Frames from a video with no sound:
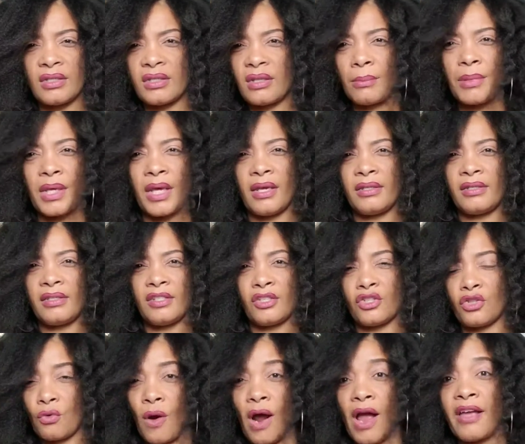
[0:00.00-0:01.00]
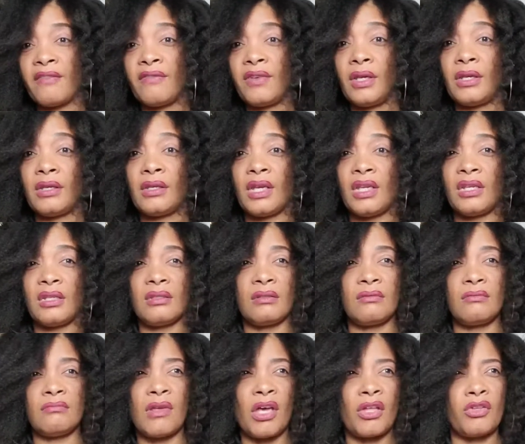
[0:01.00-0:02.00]
in some cases thriving,
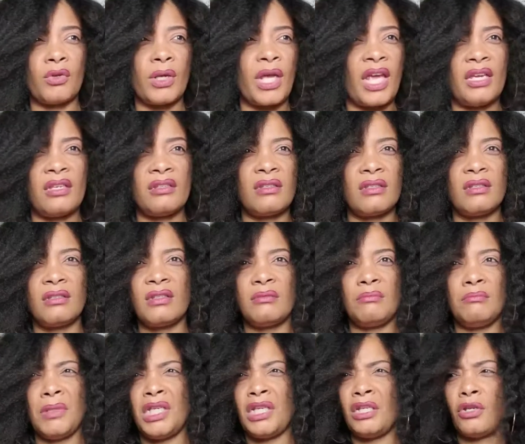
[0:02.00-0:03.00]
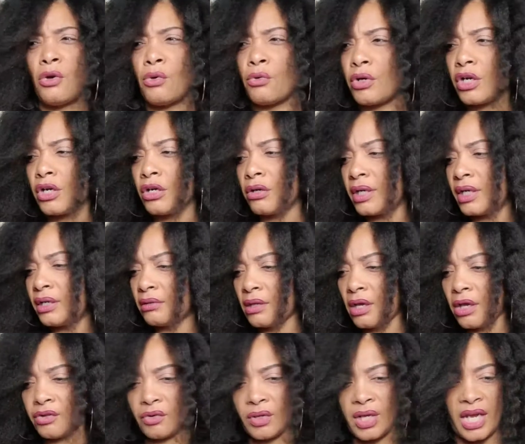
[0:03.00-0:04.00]
in other cases mediocre,
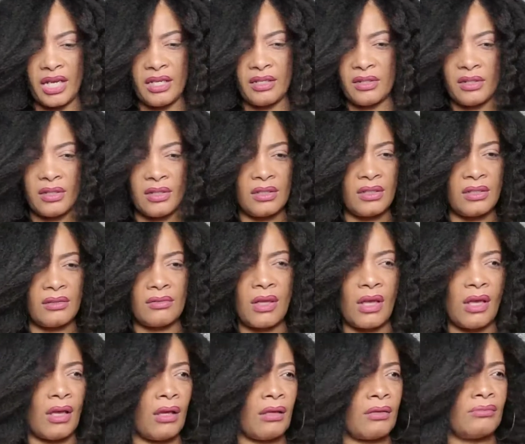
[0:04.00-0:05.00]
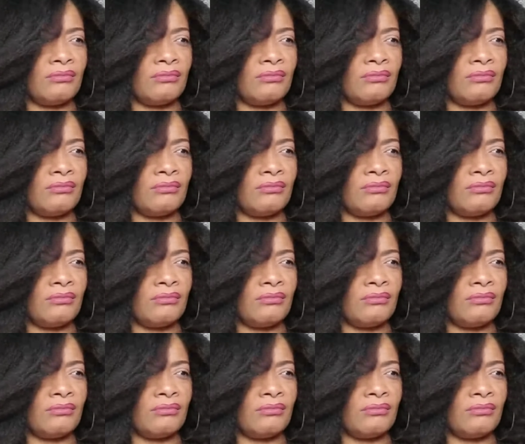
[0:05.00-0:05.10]
in other cases